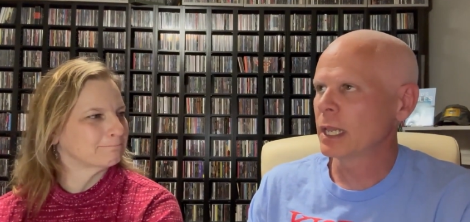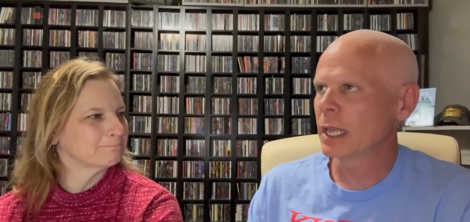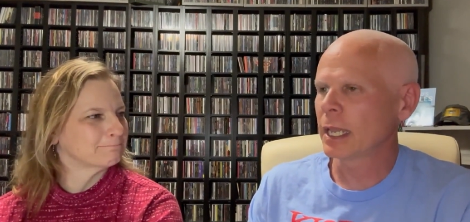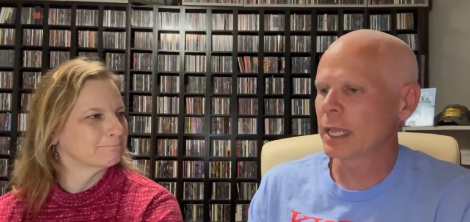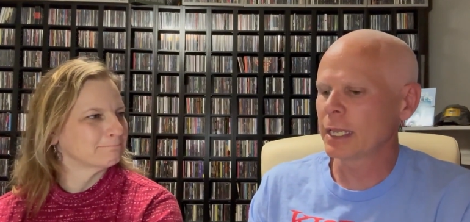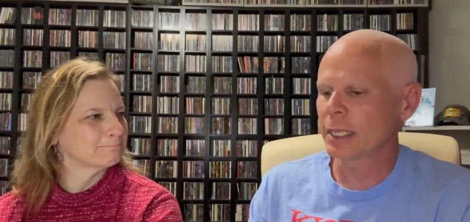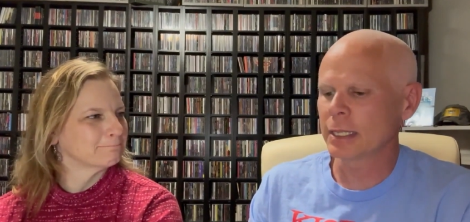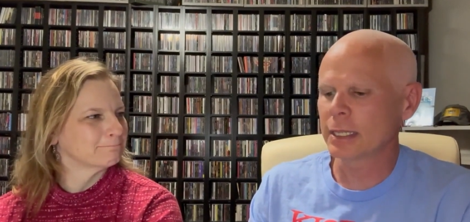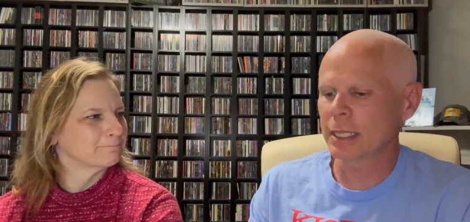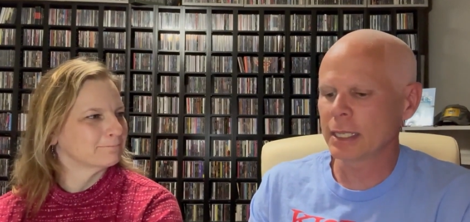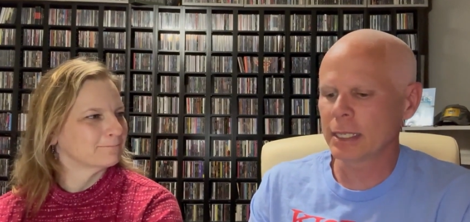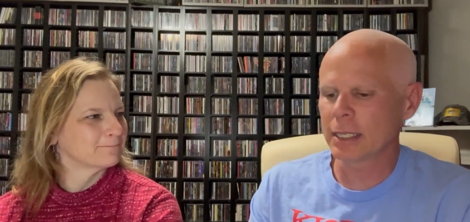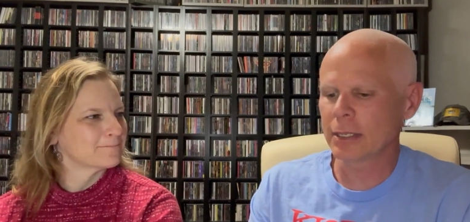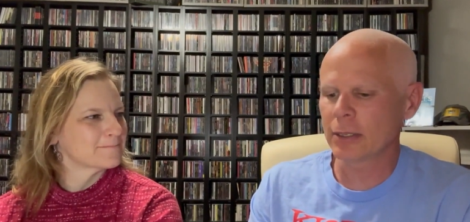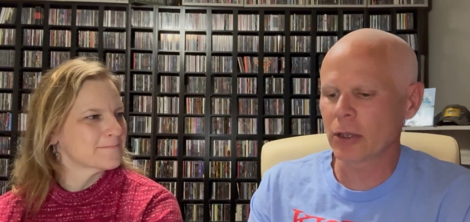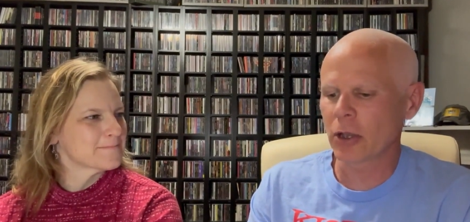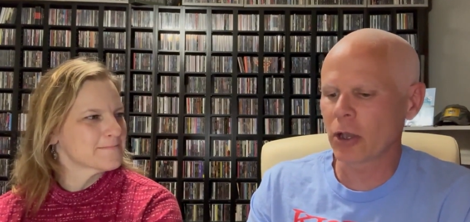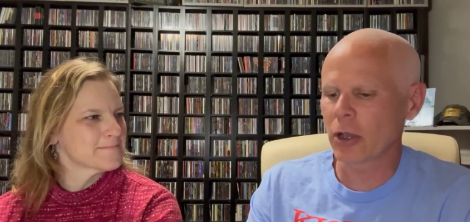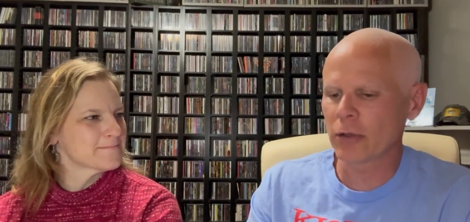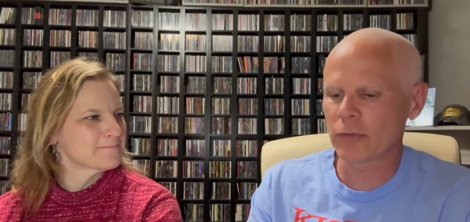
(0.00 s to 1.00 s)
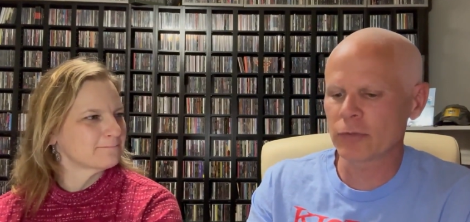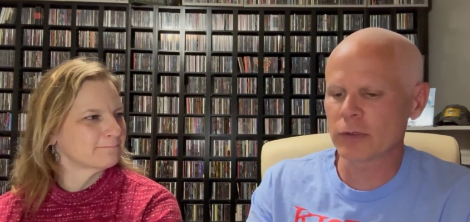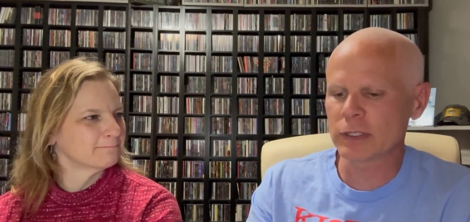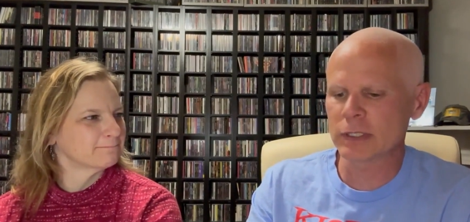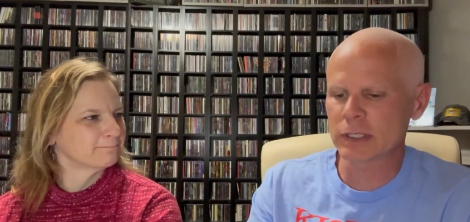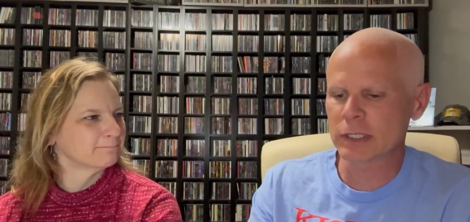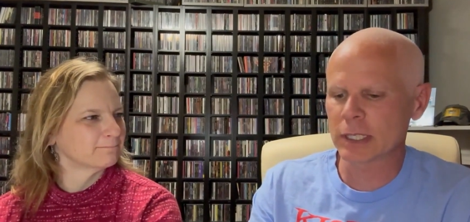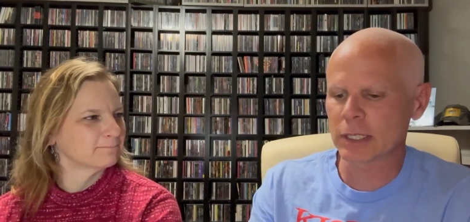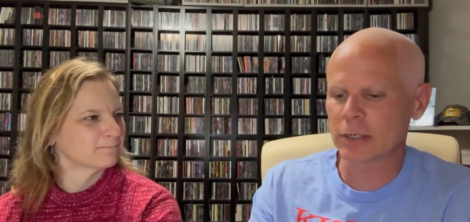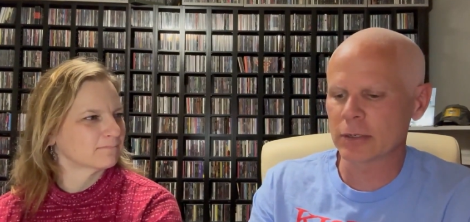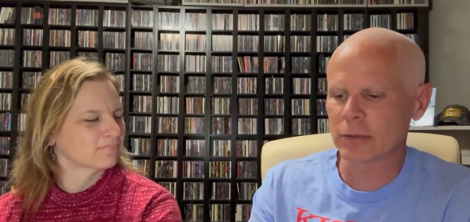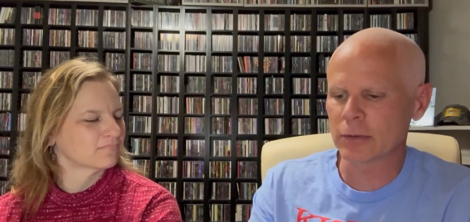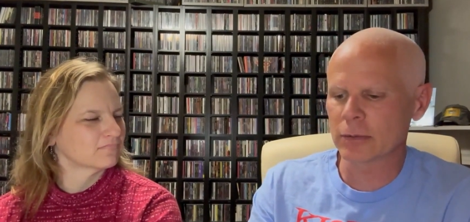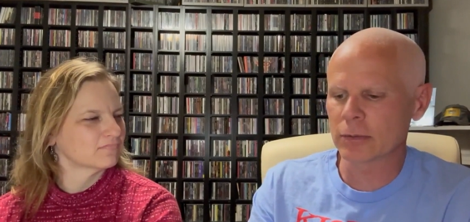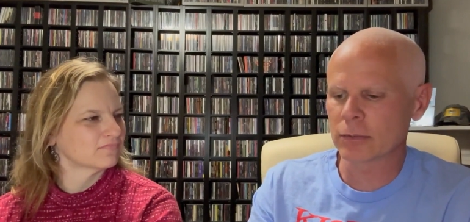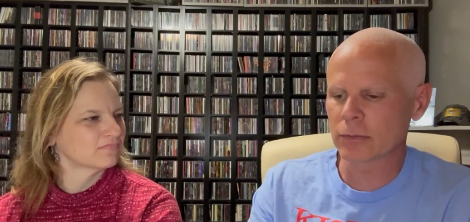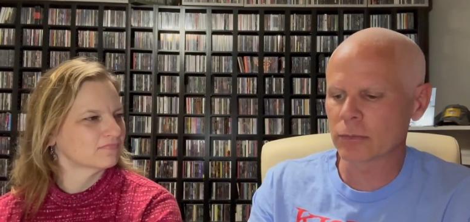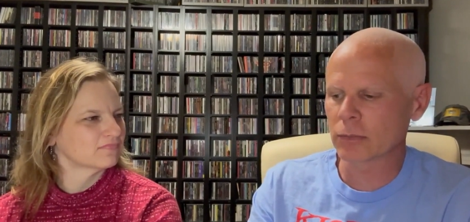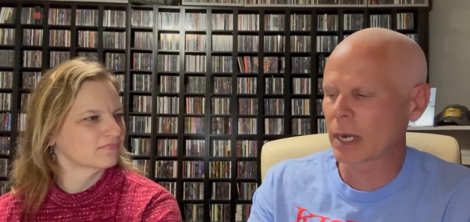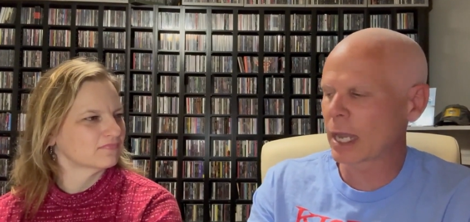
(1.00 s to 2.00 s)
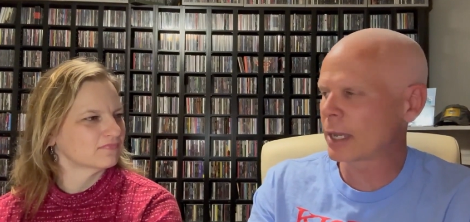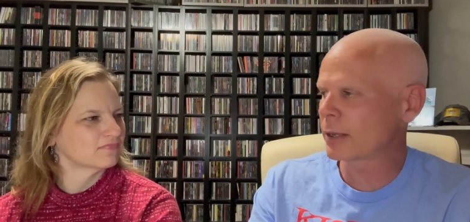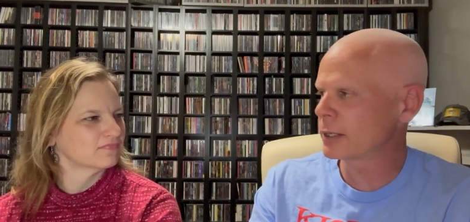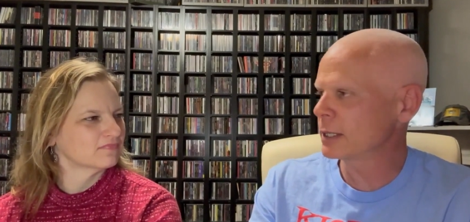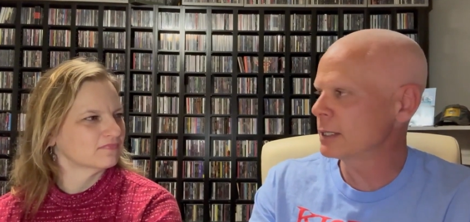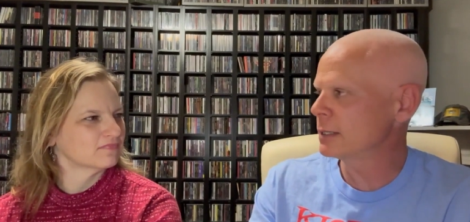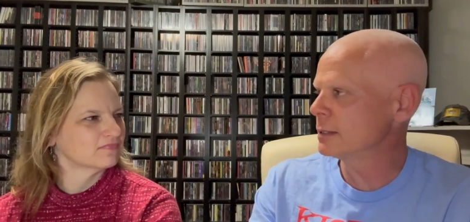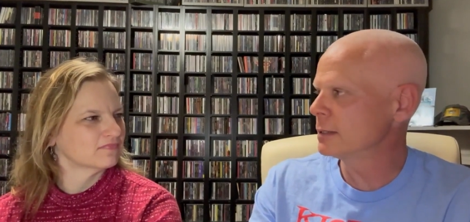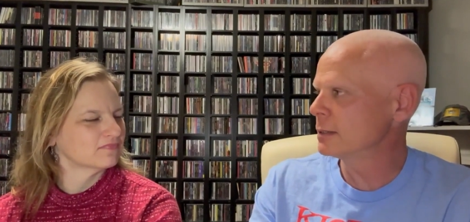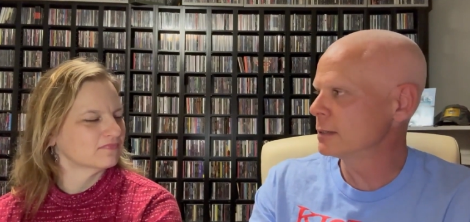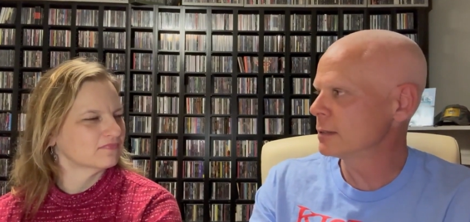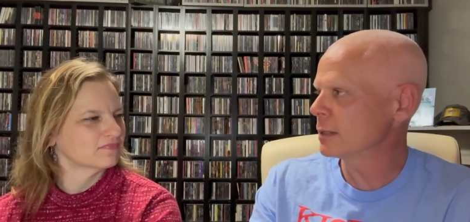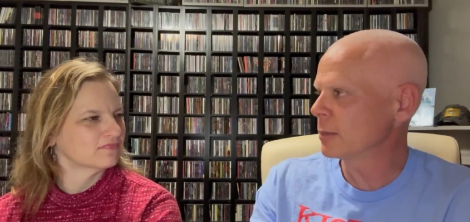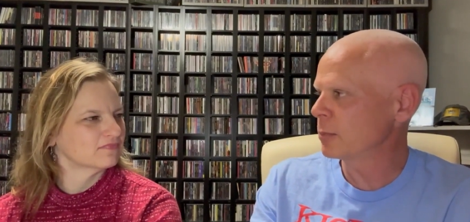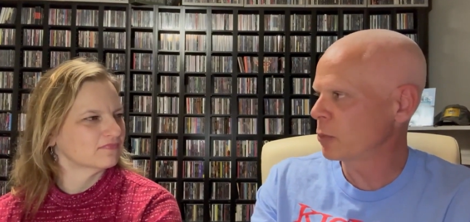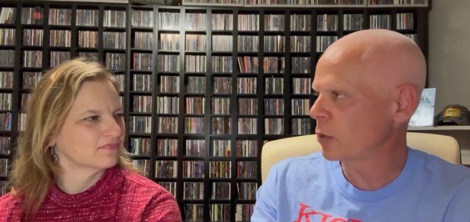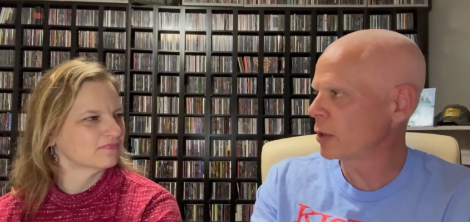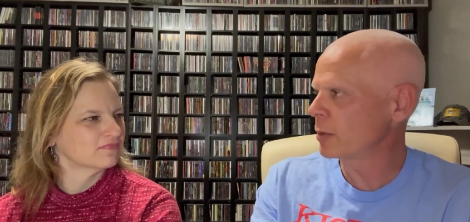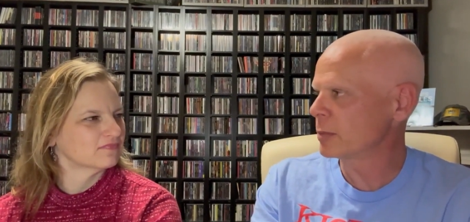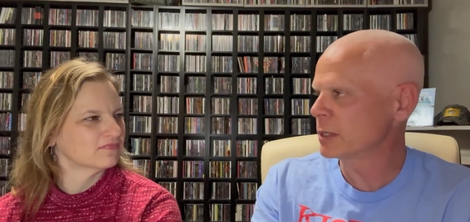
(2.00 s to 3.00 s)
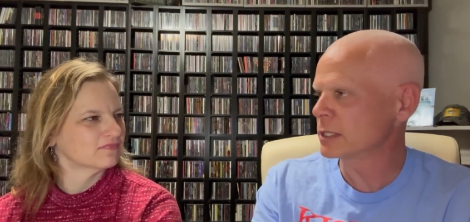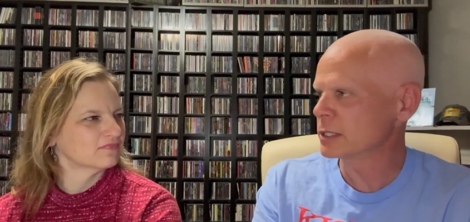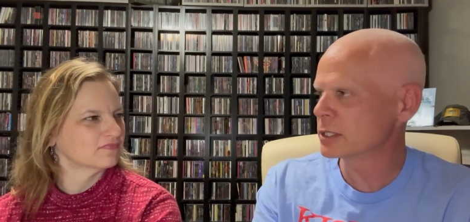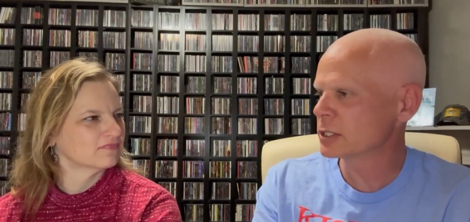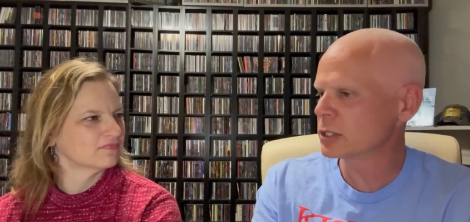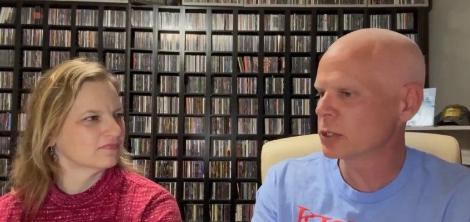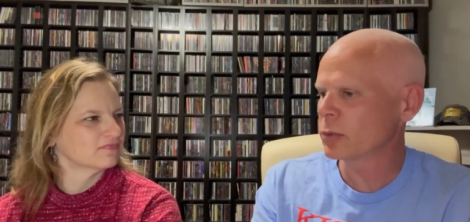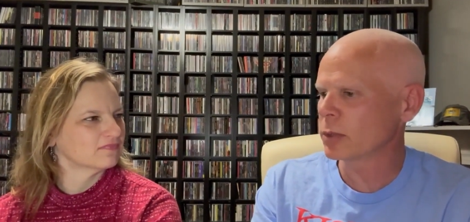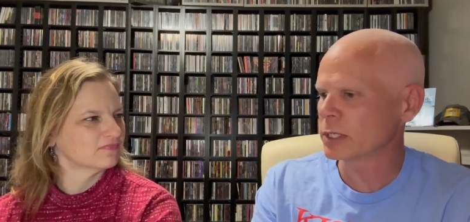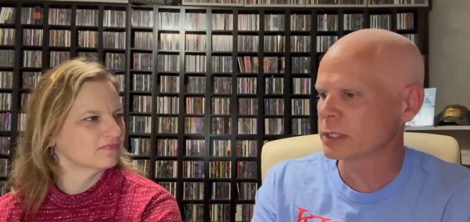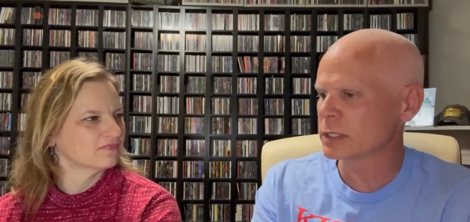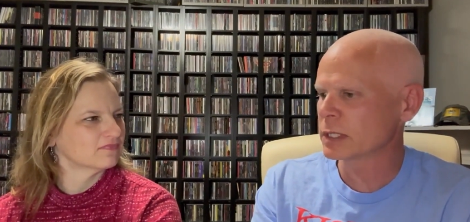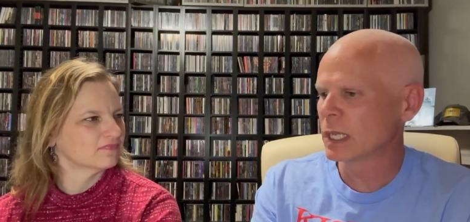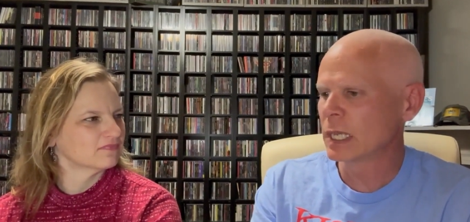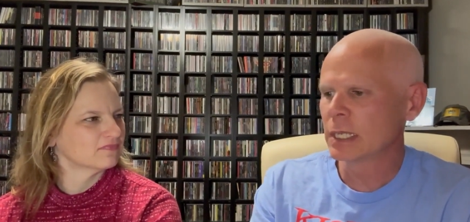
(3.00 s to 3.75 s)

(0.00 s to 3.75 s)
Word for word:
Speaker 1: in the office that routed appointments to us.